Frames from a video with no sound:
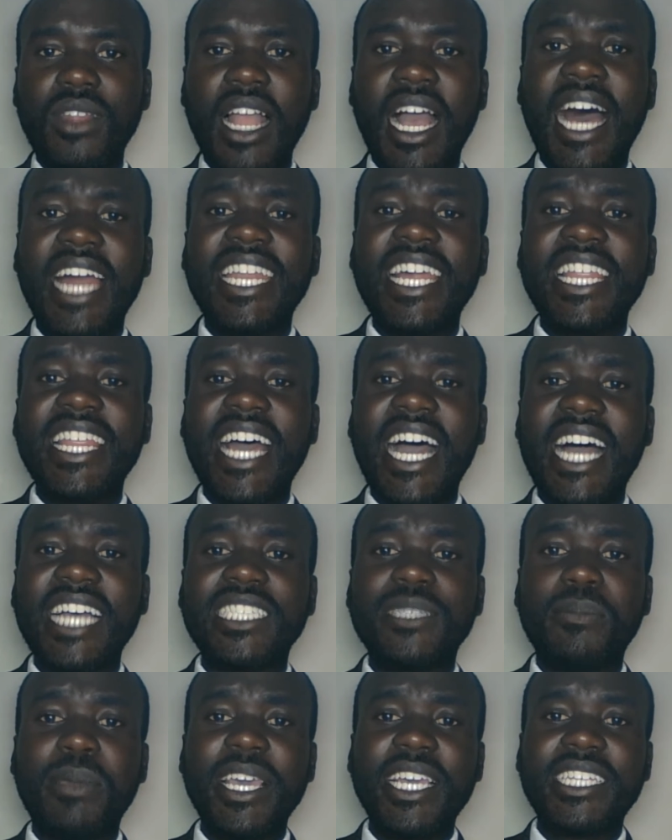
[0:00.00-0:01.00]
another
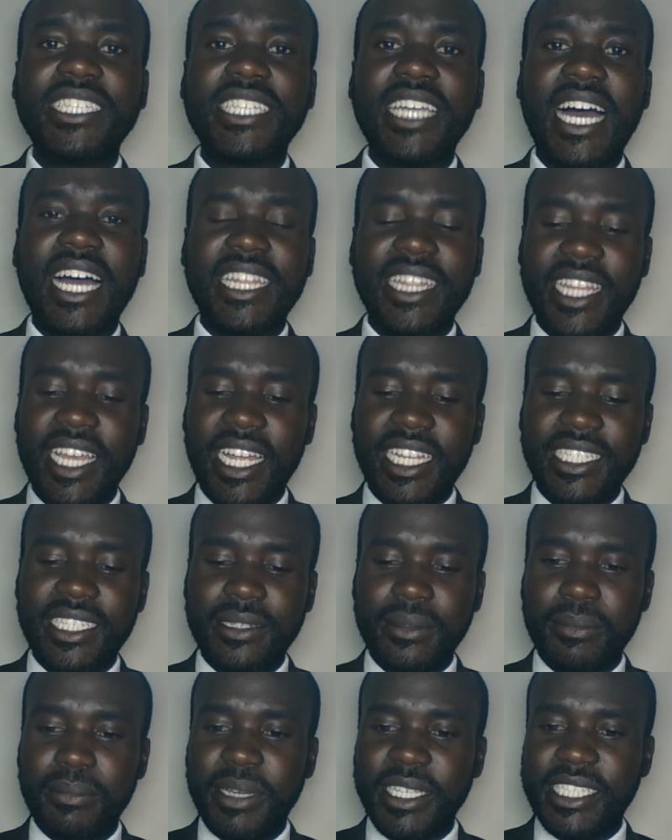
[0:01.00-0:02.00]
aspect, and that
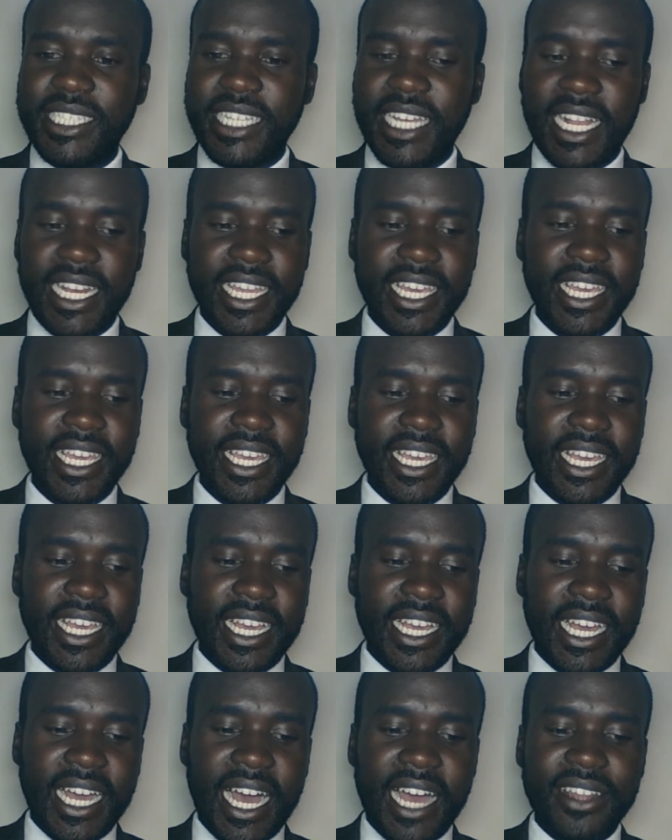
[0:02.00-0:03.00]
basically
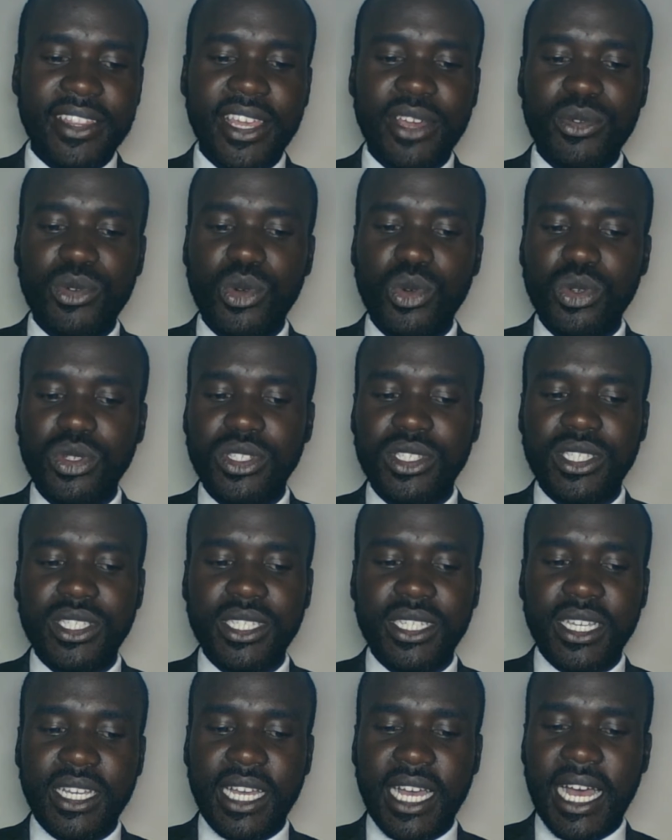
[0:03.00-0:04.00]
are the rules
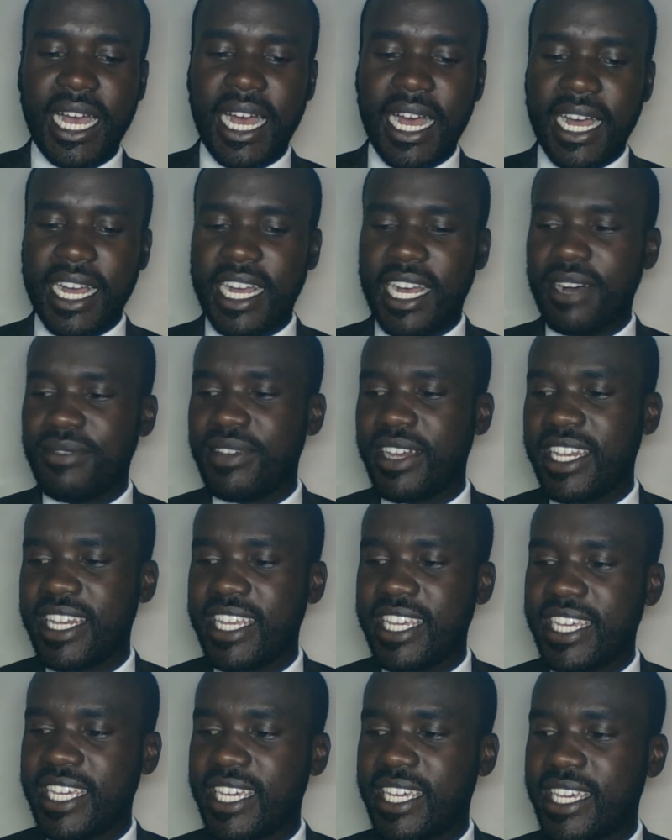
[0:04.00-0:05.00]

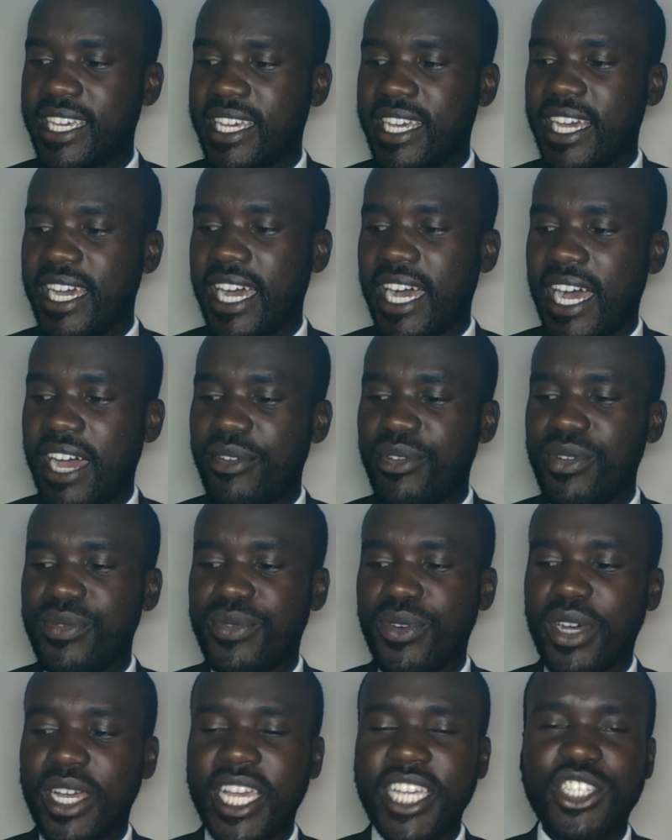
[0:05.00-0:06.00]
governing
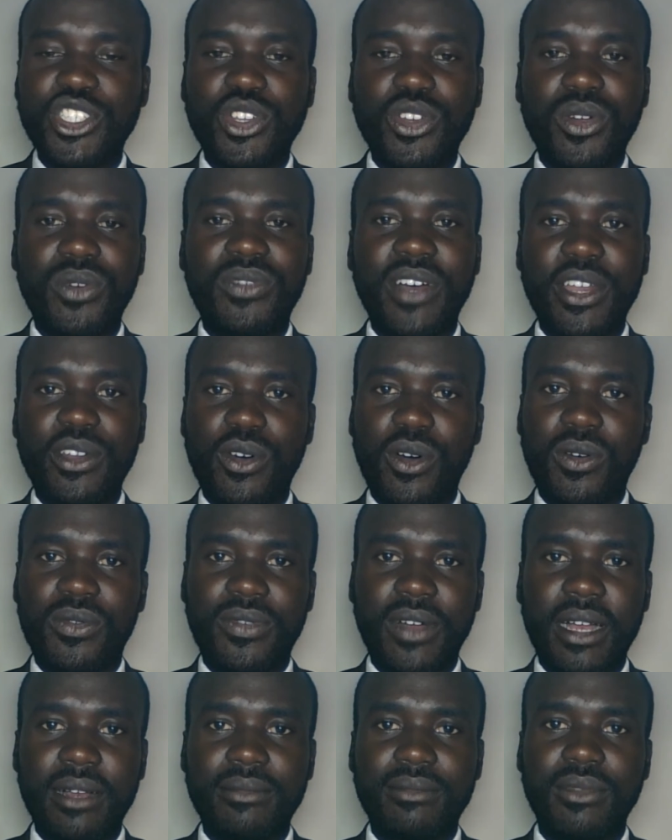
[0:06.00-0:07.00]
revocation of an
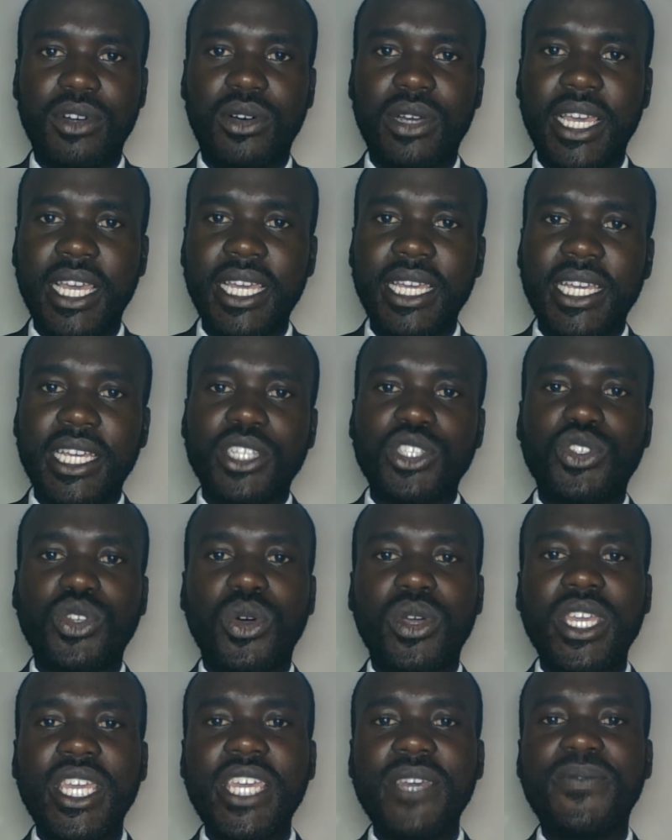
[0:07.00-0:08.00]
offer. Okay,
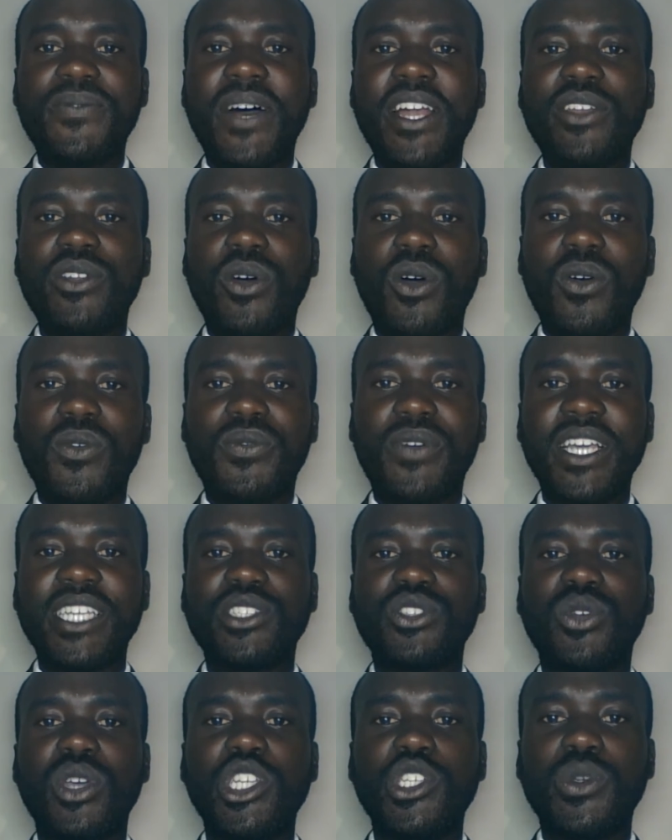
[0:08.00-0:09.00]
so if an offer
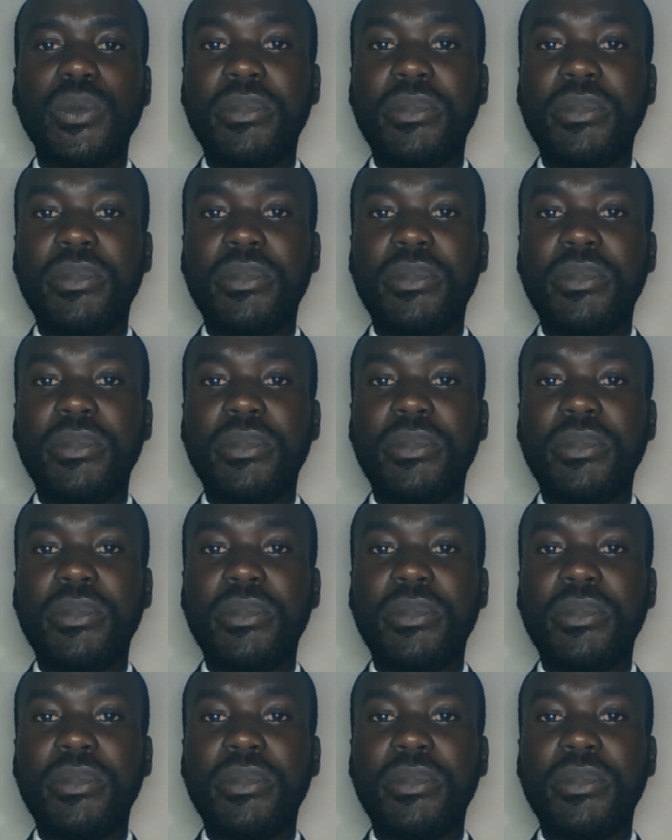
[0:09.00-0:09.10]
is going to